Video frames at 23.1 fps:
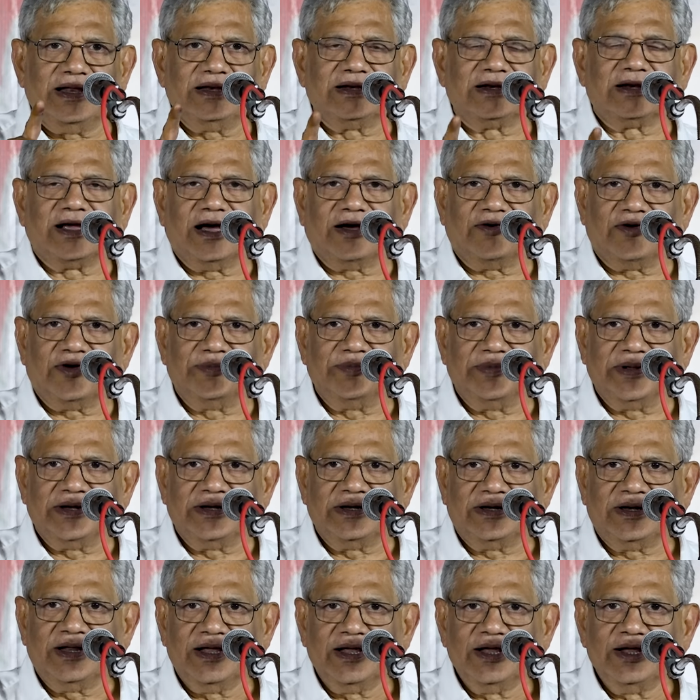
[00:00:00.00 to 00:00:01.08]
in
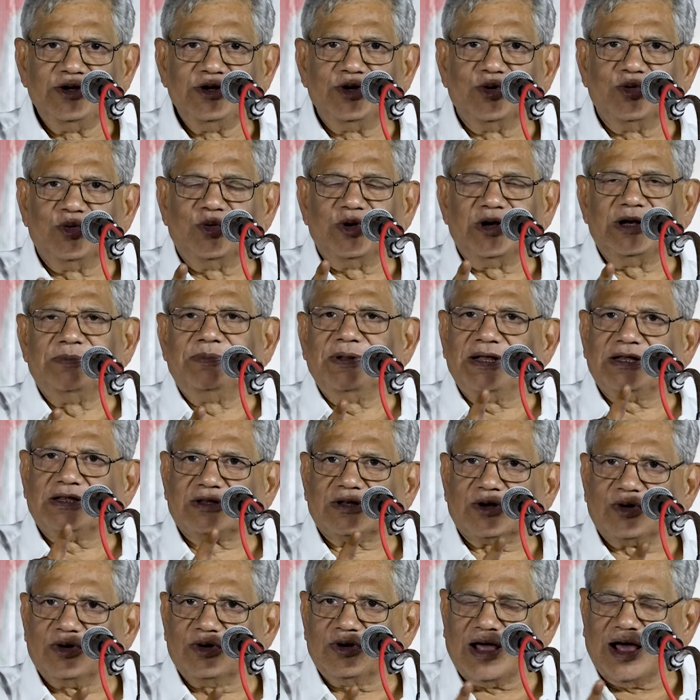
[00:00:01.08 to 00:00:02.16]
government. You will be
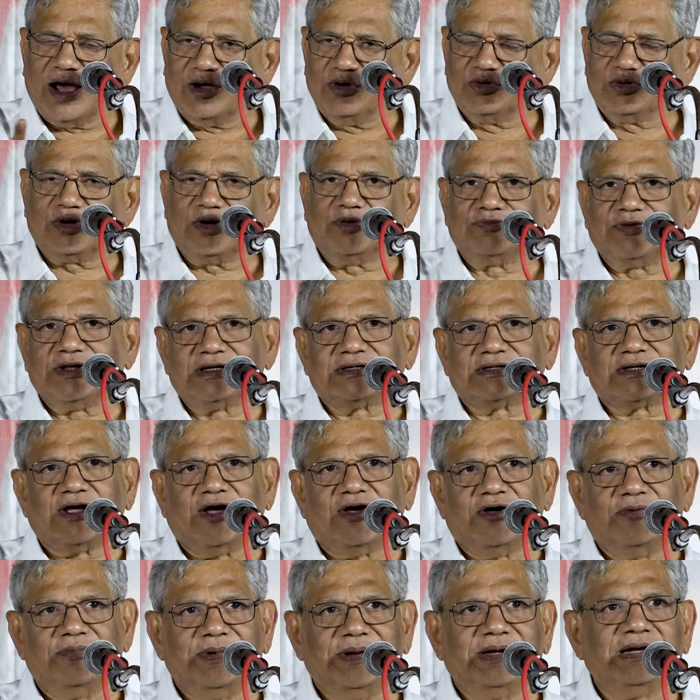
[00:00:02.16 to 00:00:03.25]
thrown out of this
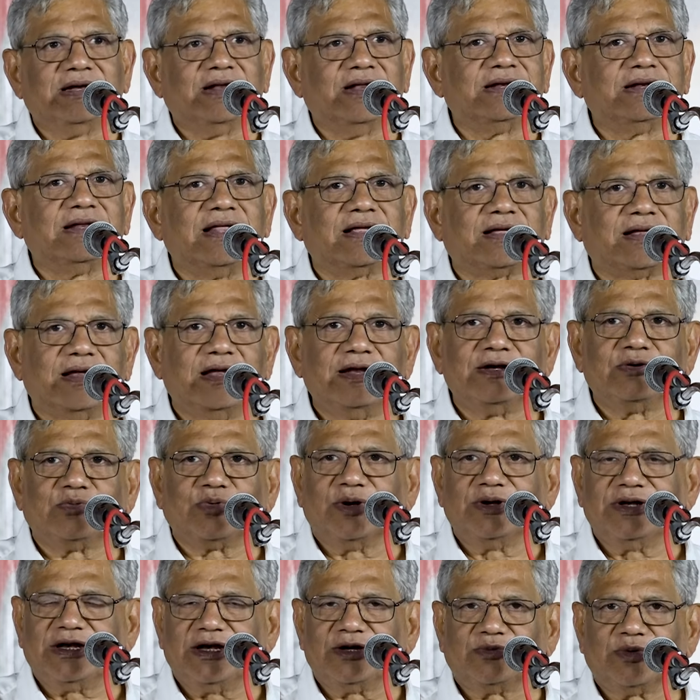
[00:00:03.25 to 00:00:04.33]
government in
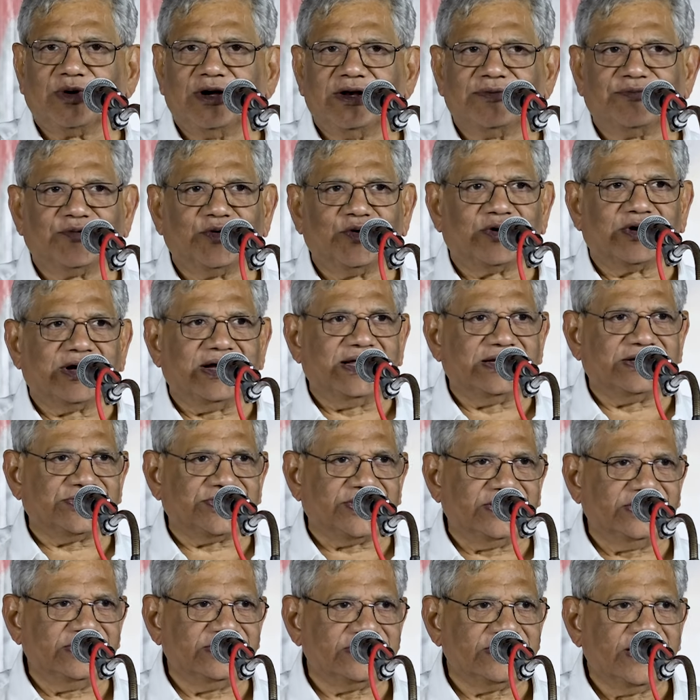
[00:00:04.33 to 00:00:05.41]
2024
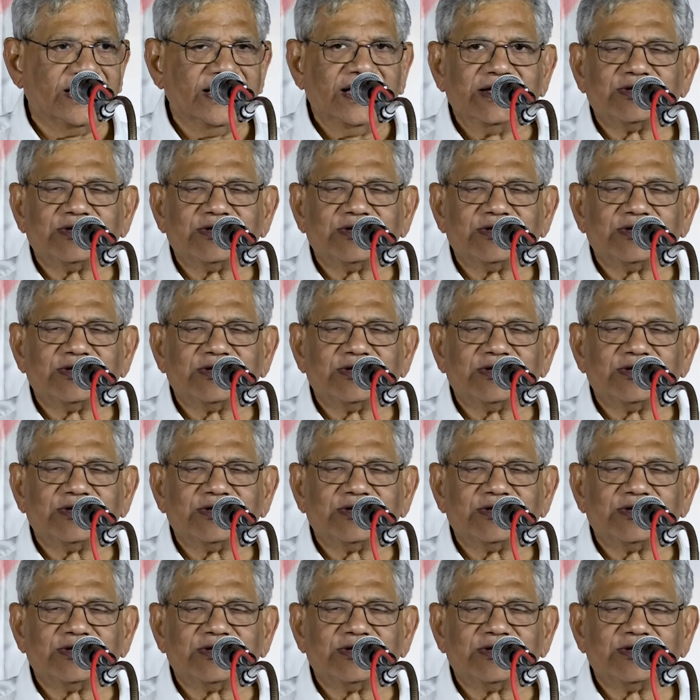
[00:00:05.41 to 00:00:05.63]
elections,